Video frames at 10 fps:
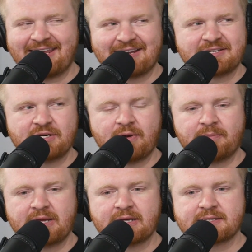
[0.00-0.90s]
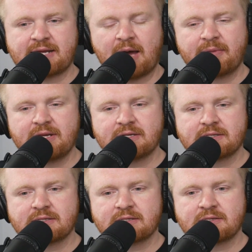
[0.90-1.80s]
I can't do it because comedy
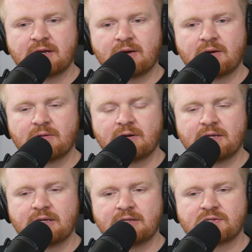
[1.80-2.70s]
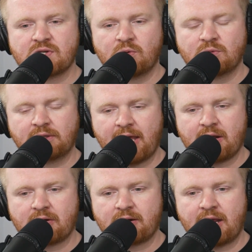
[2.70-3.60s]
is so is so
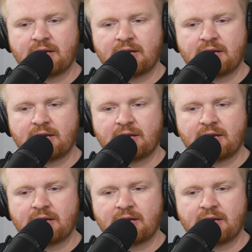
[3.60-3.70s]
layered,